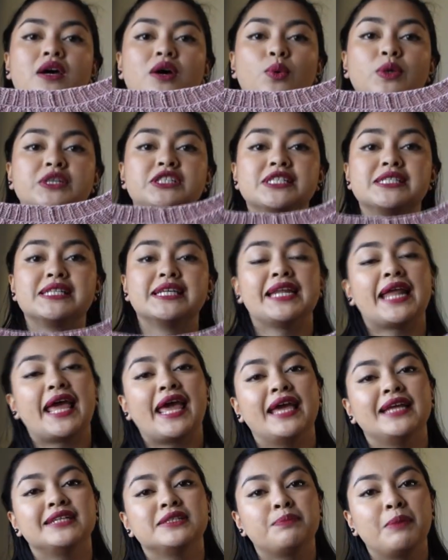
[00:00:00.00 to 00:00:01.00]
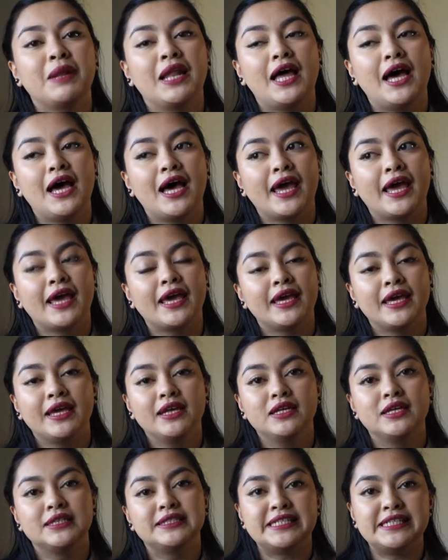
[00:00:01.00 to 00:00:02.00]
which is an 8-ply
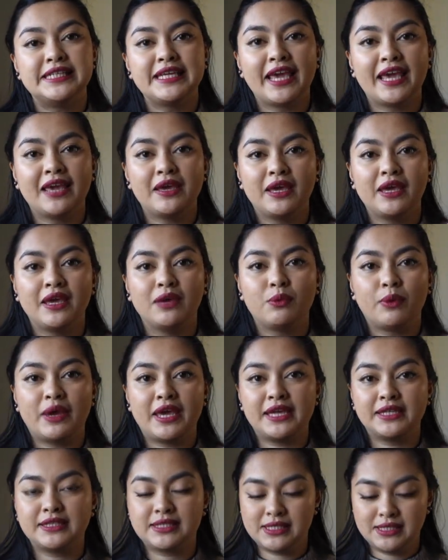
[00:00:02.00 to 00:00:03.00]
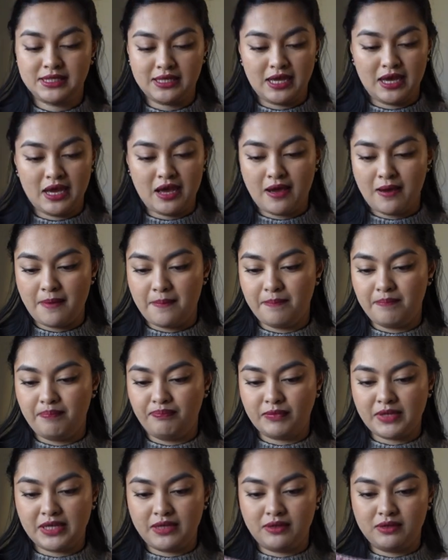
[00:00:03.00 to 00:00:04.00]
DK weight
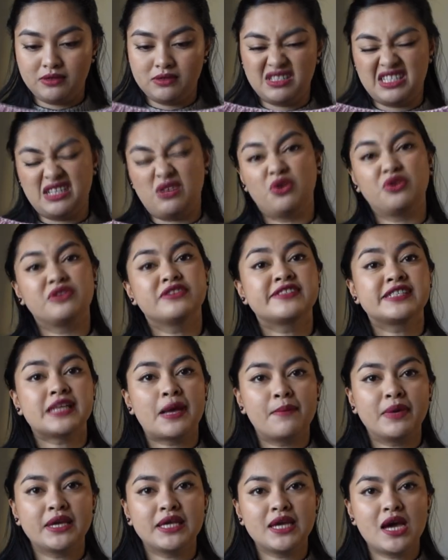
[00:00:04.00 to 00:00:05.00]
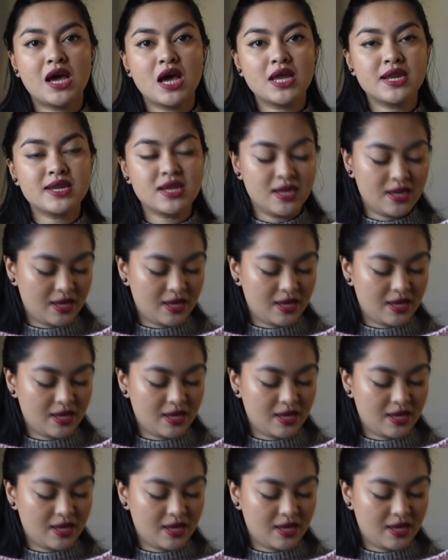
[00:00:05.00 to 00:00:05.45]
sort of summer yarn.